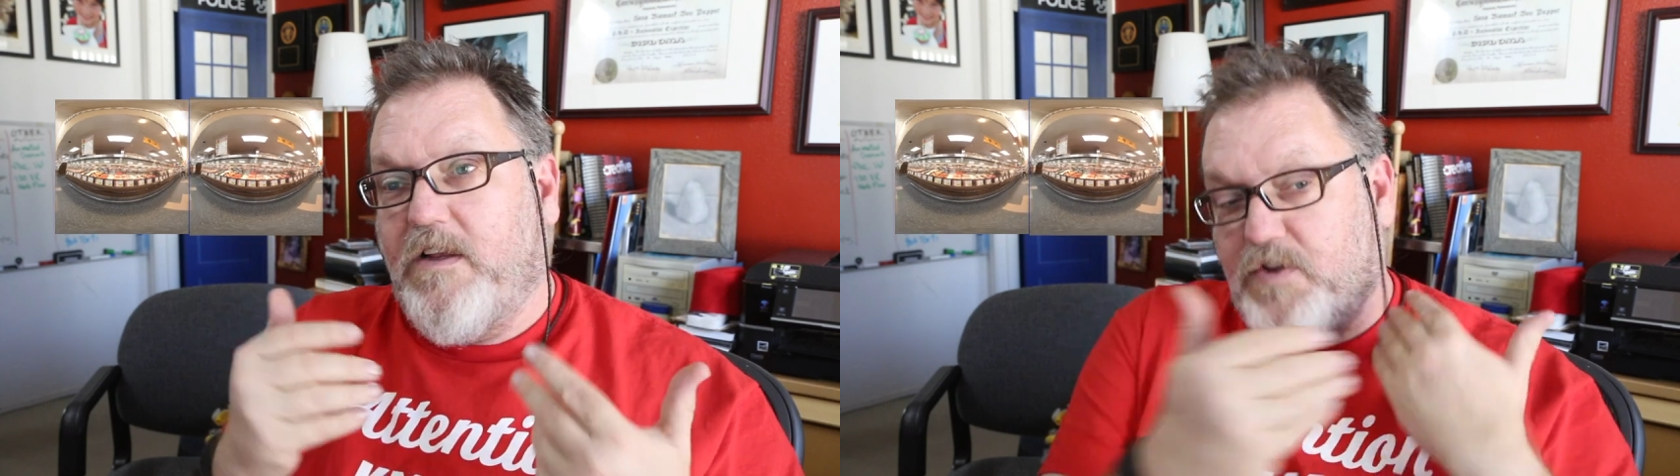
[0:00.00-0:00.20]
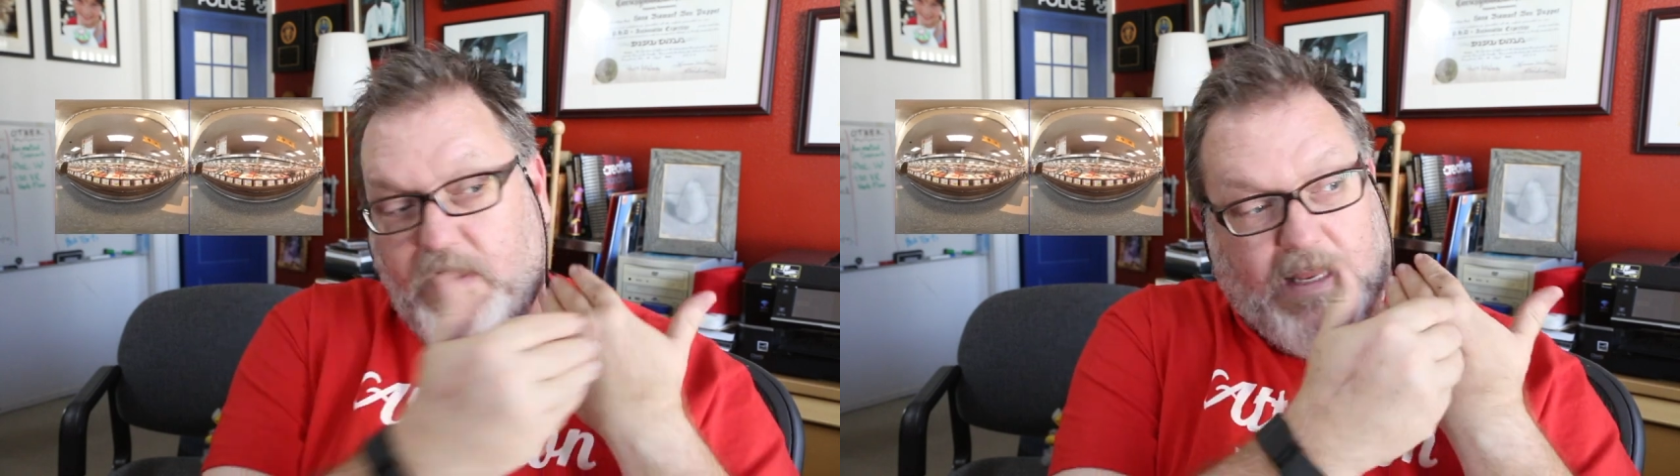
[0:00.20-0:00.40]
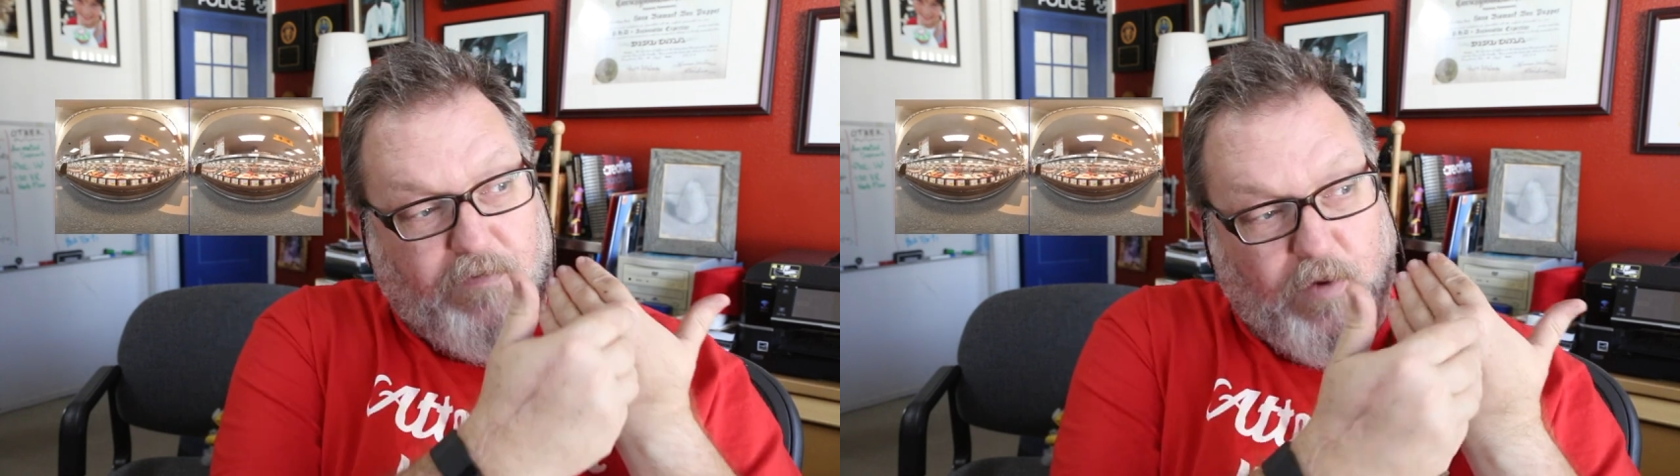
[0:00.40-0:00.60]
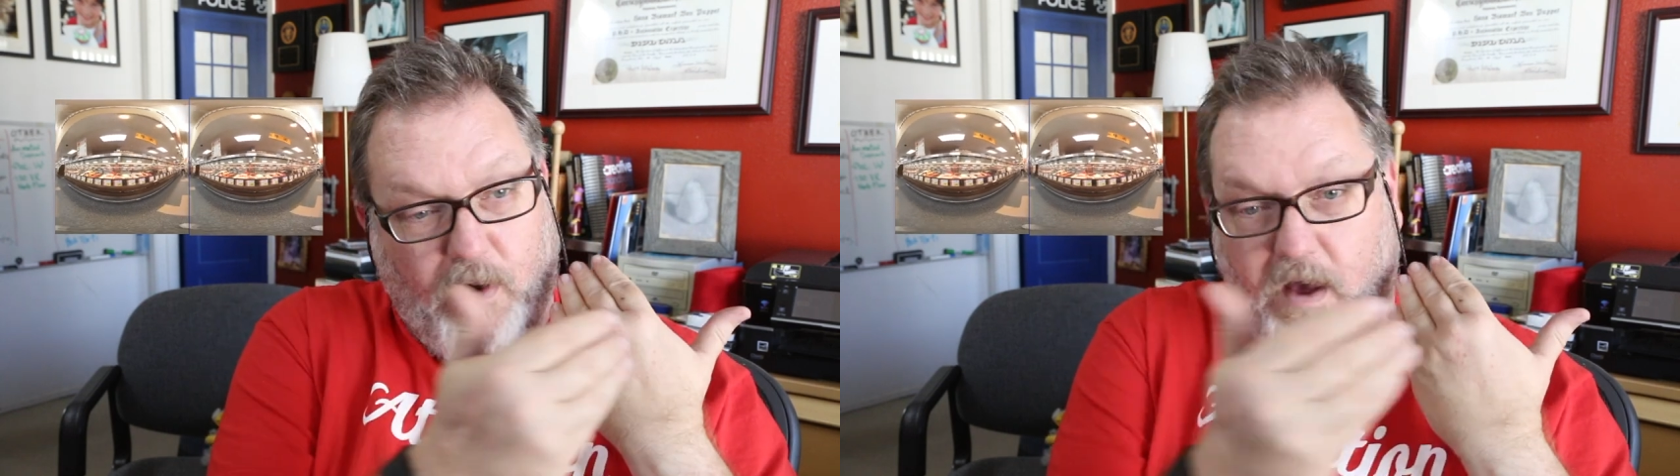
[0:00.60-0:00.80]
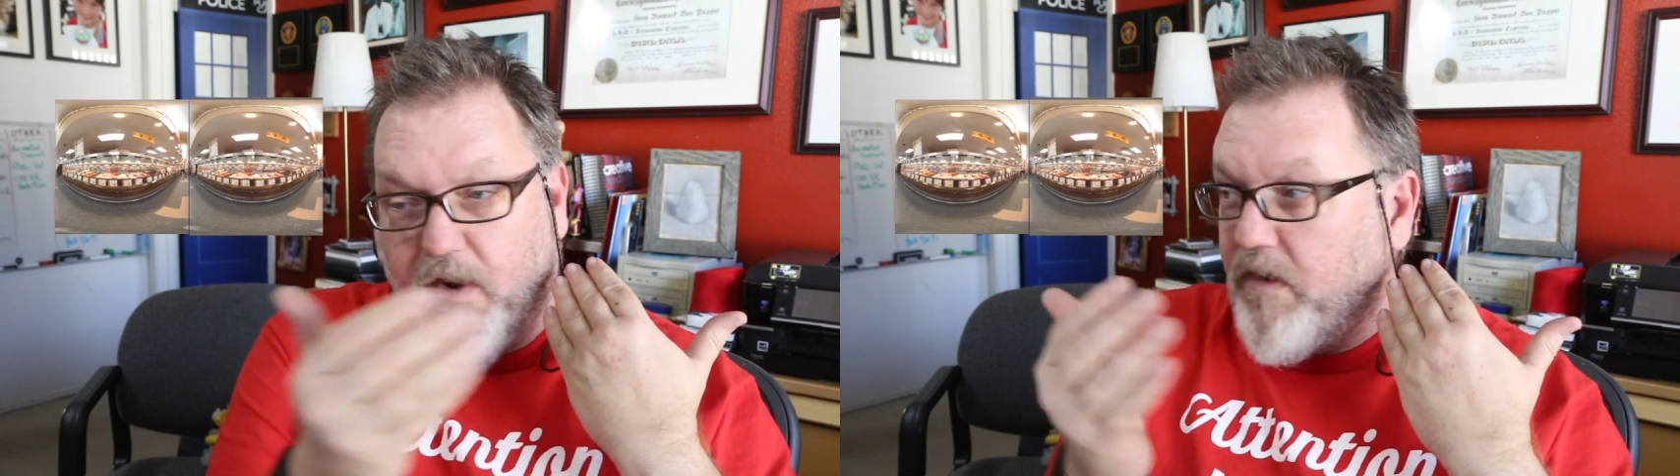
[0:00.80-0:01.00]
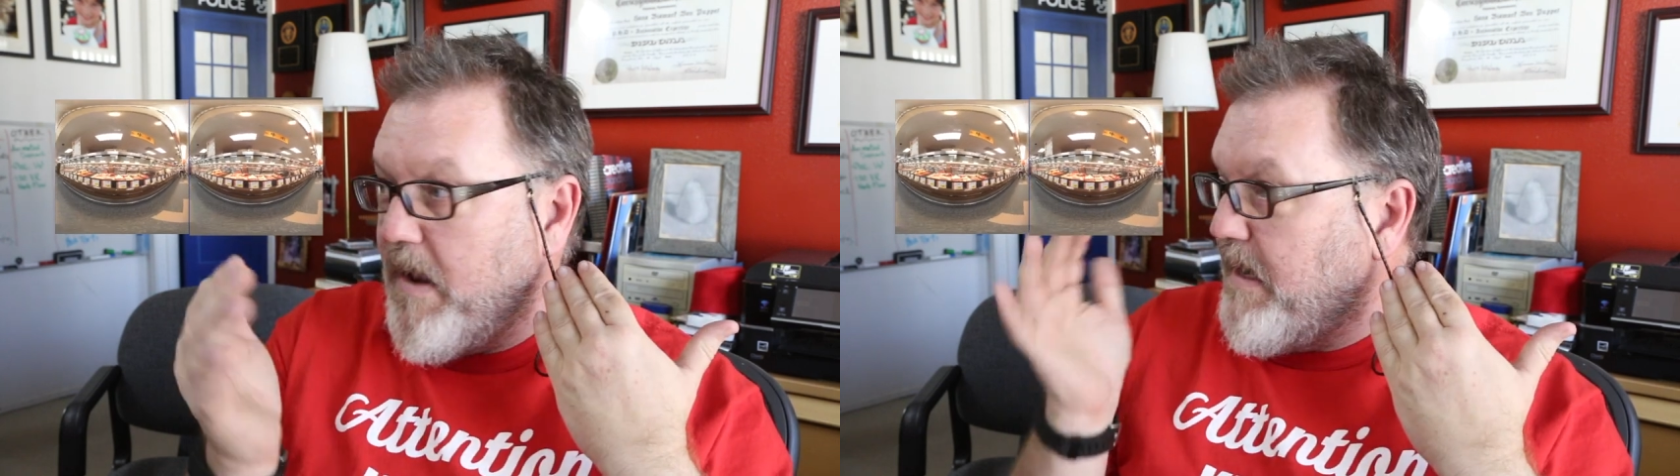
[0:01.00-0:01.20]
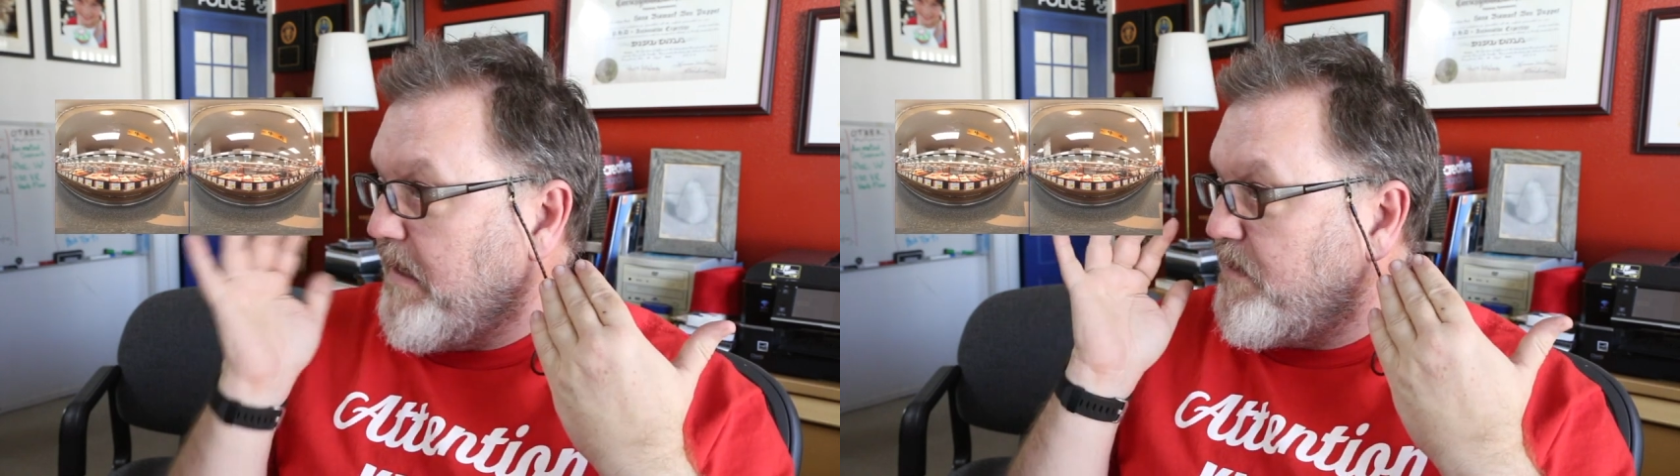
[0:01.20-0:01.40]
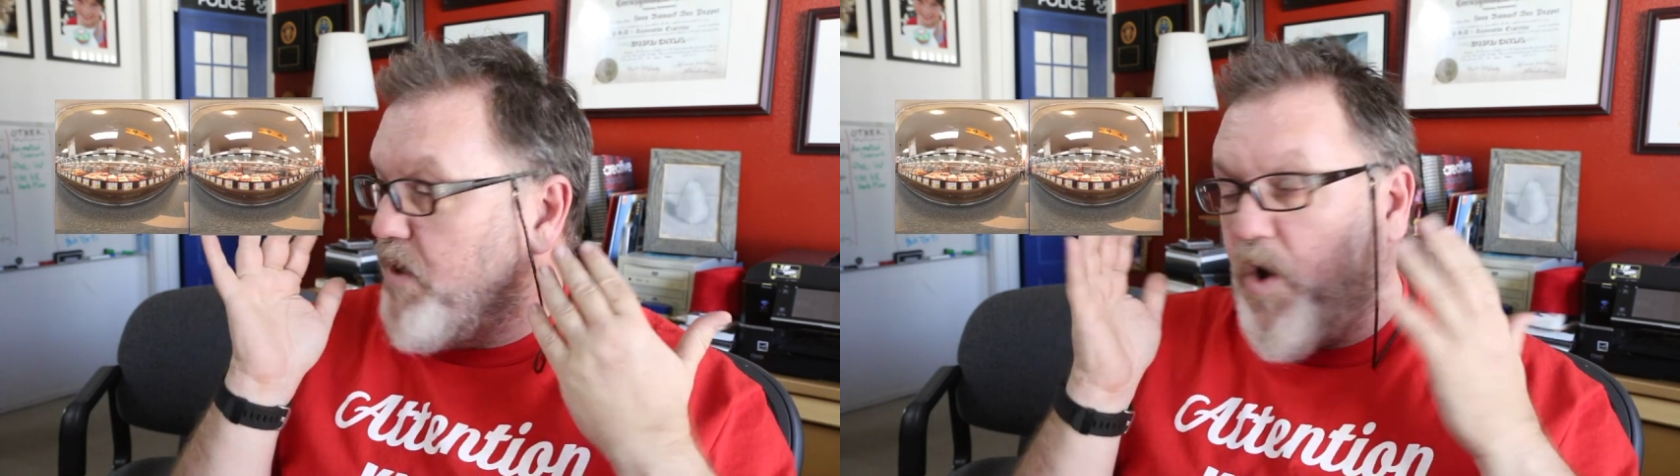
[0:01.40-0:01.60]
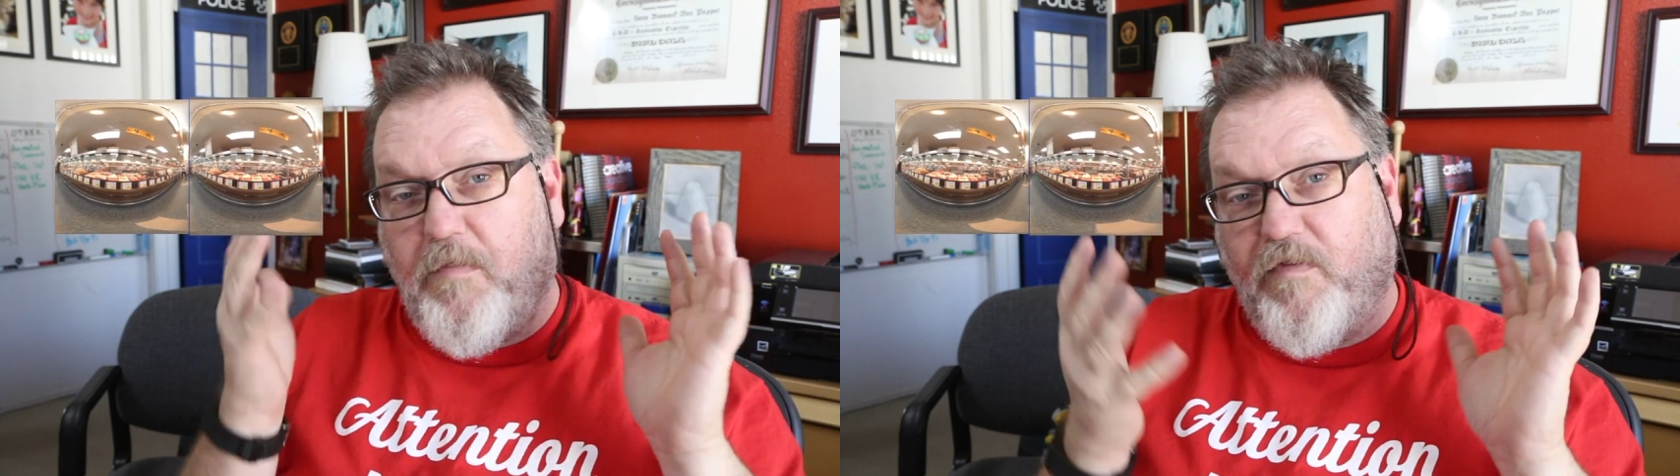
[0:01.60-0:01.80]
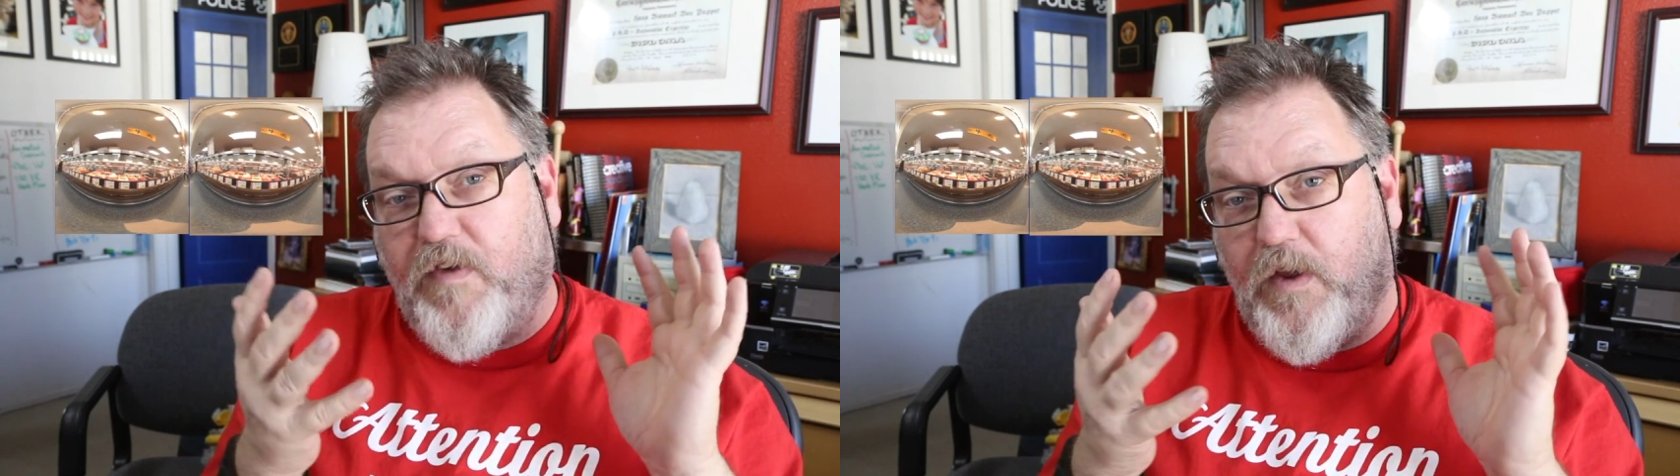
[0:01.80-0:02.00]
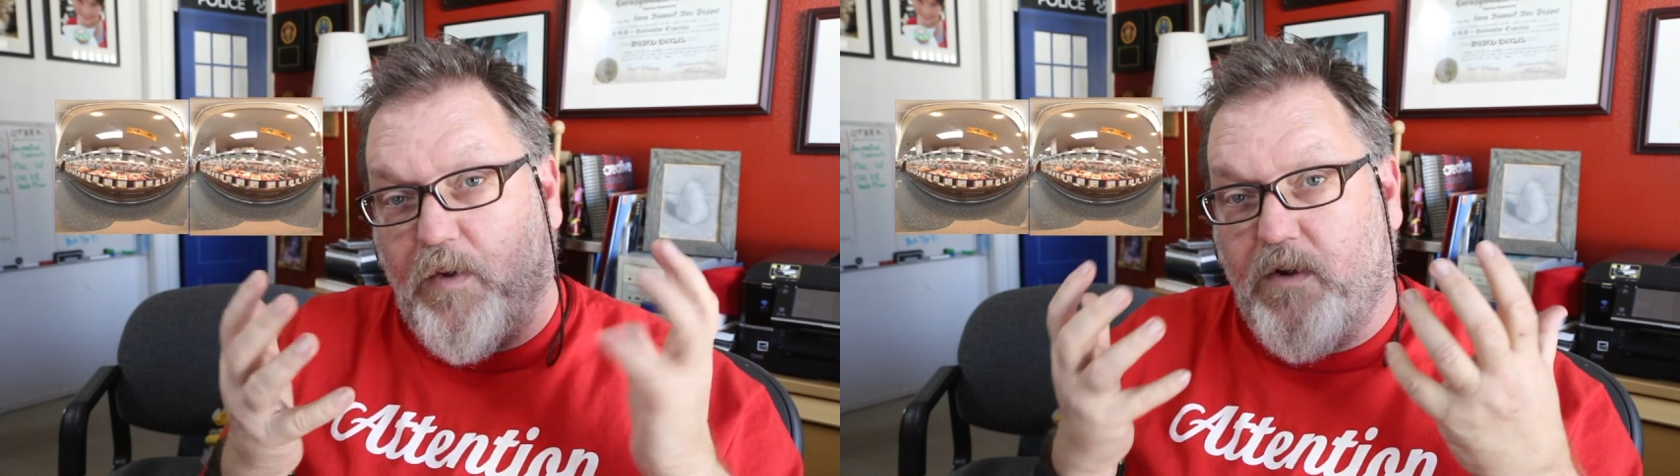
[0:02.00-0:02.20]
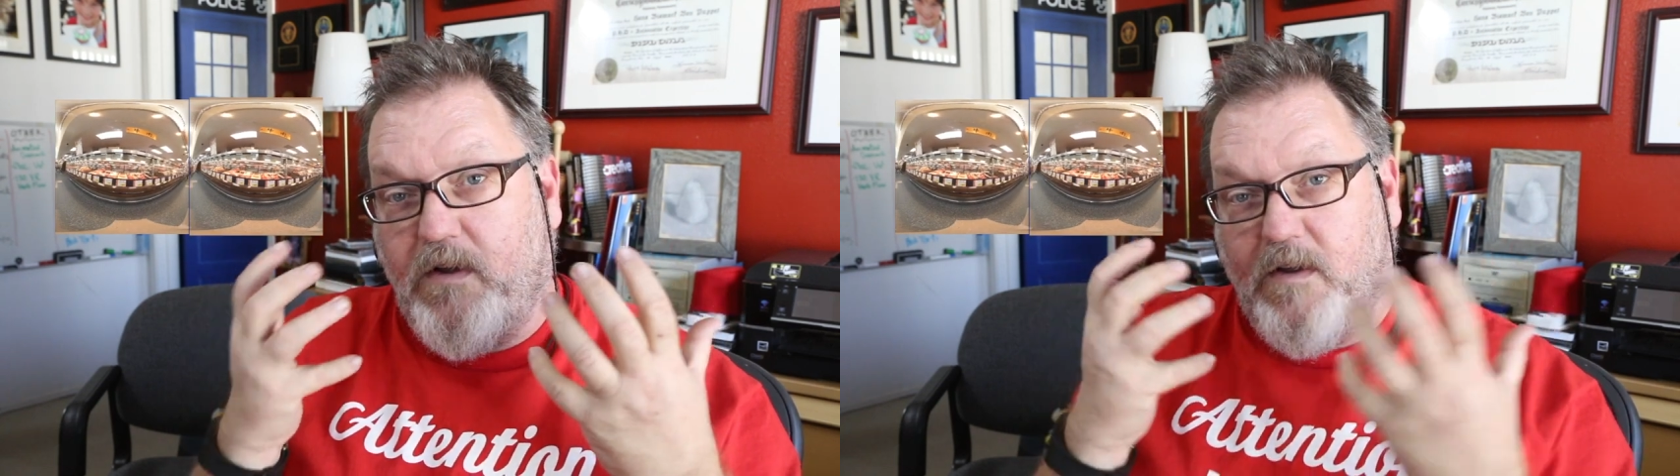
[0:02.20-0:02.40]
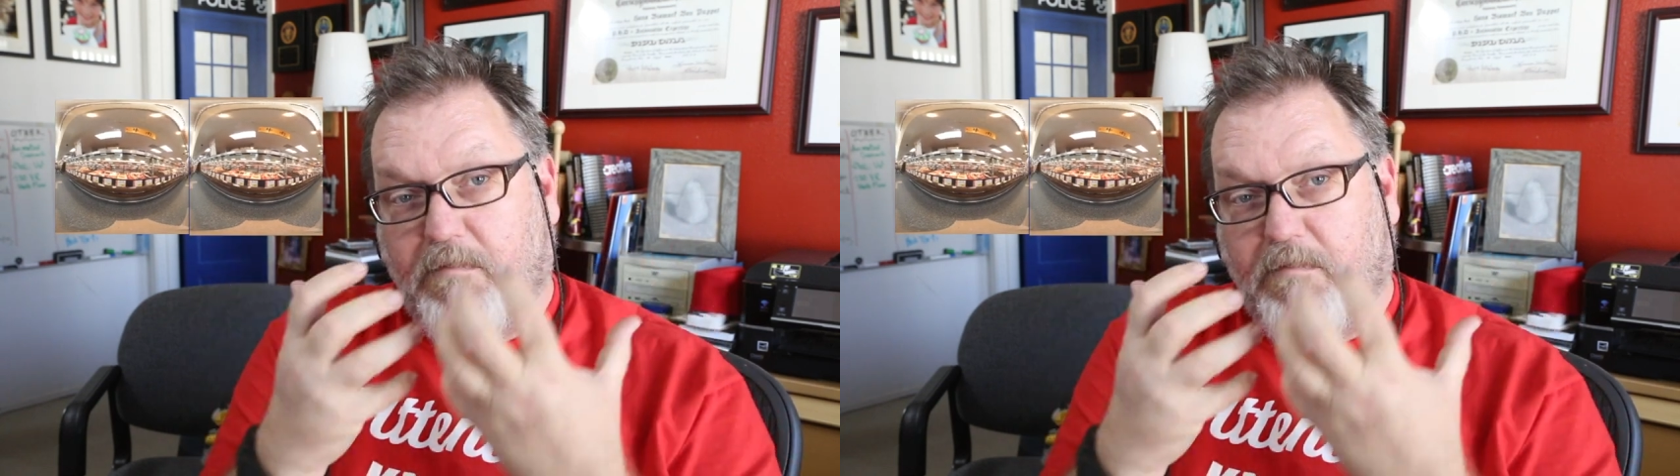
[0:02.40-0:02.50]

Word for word: so they give you a 180 dome view,